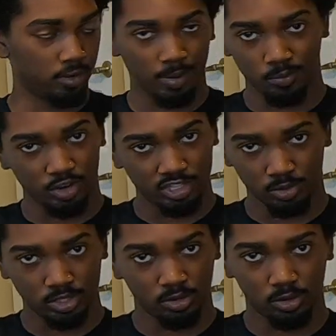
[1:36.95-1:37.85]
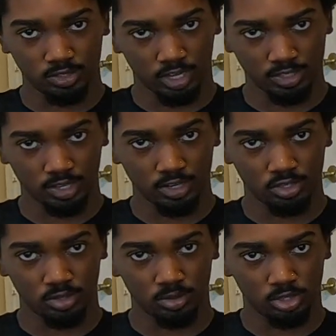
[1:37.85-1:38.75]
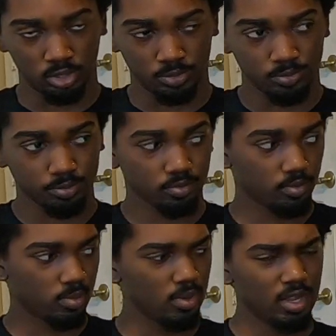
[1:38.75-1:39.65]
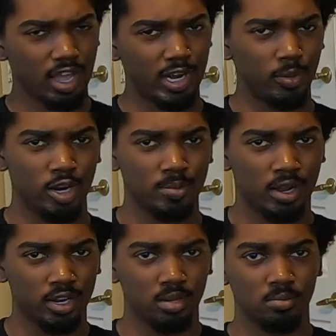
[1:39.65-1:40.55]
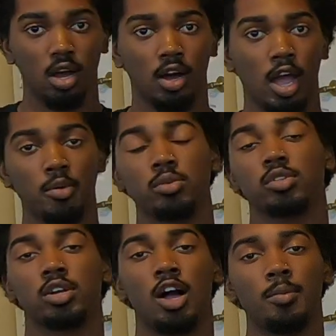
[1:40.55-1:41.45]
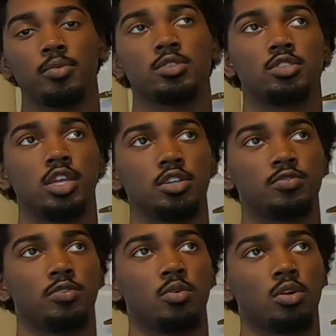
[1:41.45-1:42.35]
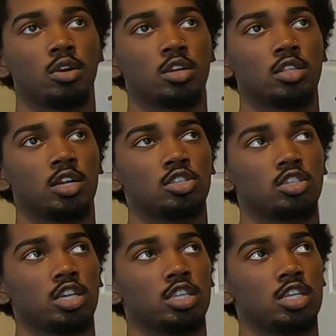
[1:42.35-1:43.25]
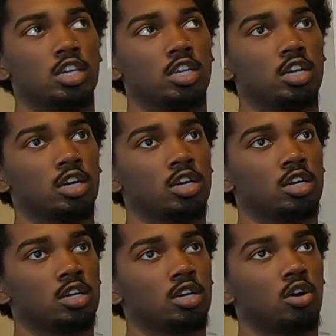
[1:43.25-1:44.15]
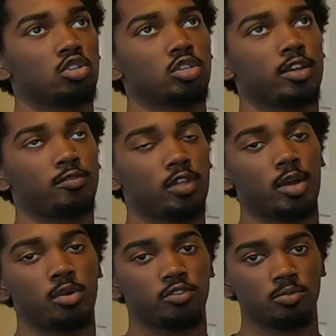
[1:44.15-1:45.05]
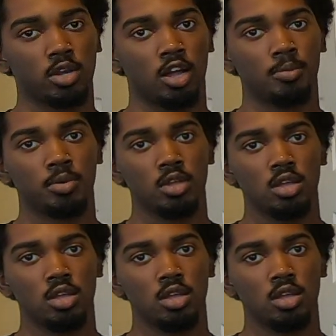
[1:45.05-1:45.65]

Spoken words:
I'm redoing the whole exhaust side soon, so I didn't worry about it. I went with the Comp Stage 4 clutch and then ultralight flywheel from Comp.